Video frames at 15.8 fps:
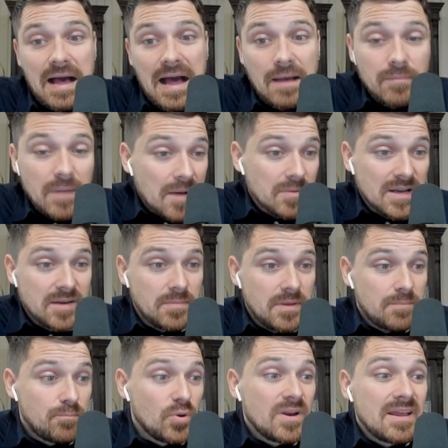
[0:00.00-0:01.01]
going to
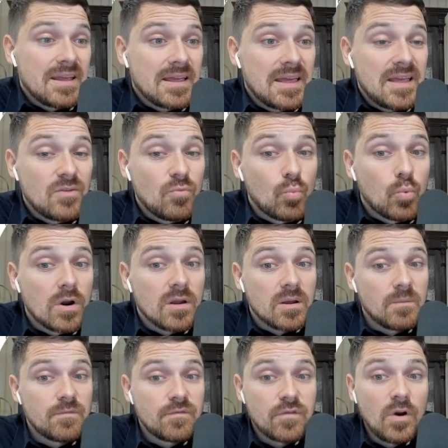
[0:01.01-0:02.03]
be putting in work
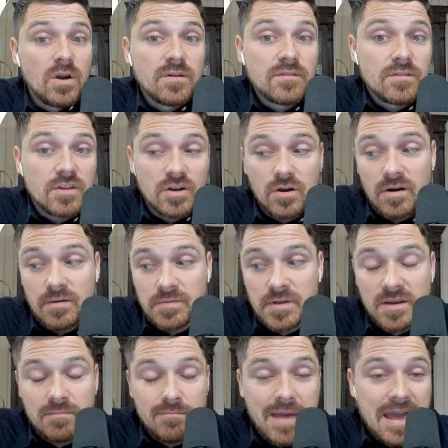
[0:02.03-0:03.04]
up front. I'm going
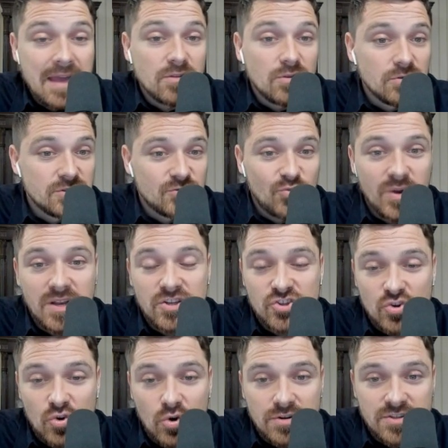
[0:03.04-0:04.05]
to make those 20
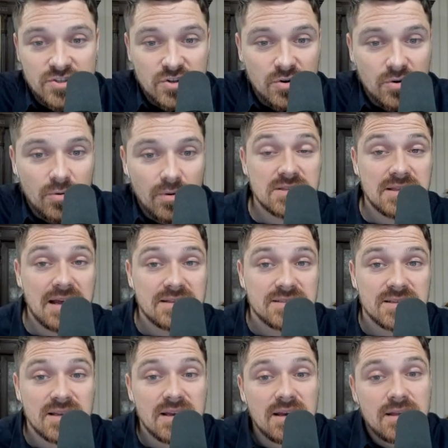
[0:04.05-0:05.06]
shorts. So
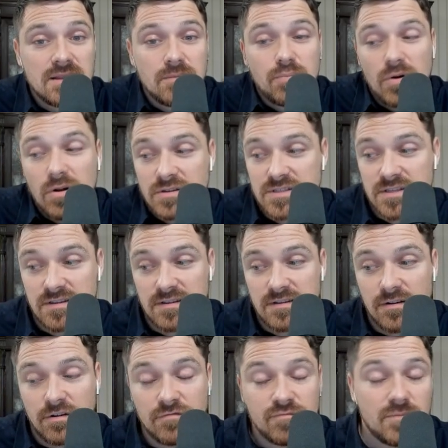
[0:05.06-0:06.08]
that's the policy
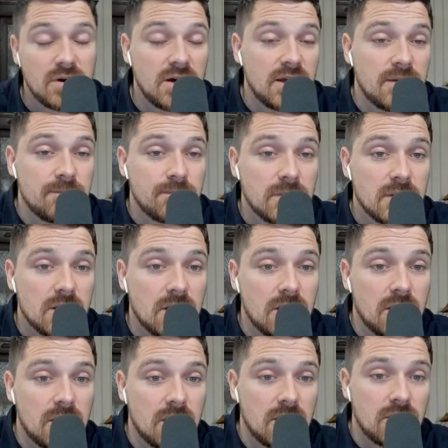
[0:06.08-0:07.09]
of my,
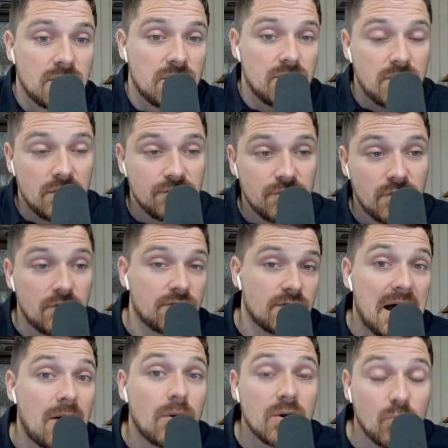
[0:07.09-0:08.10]
of
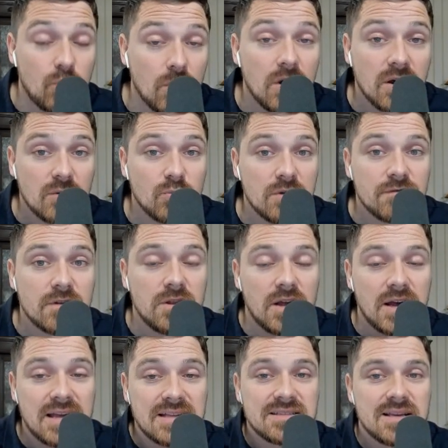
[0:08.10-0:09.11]
how I work with
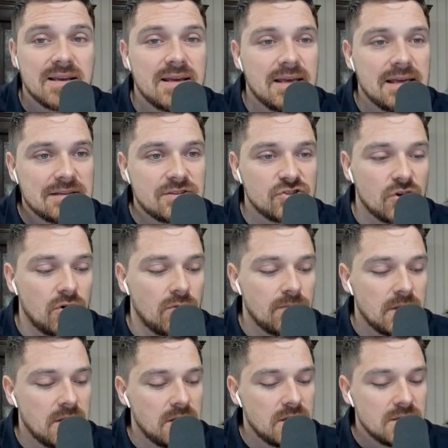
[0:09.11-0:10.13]
clients. So
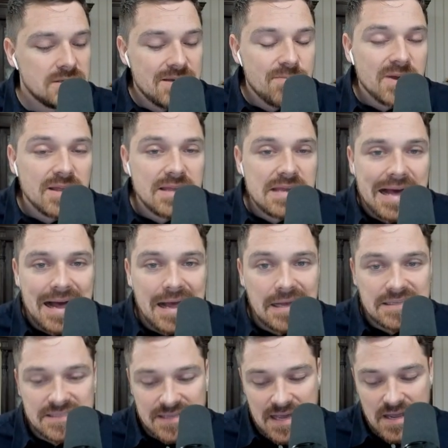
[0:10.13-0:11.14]
typically I
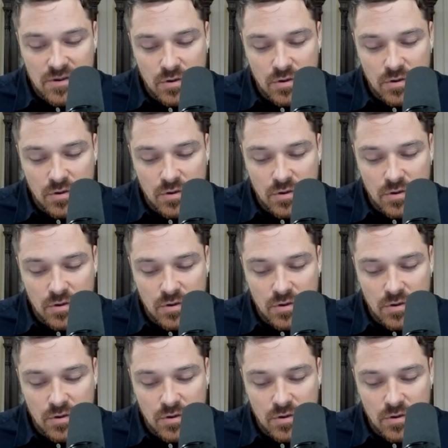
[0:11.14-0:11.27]
say you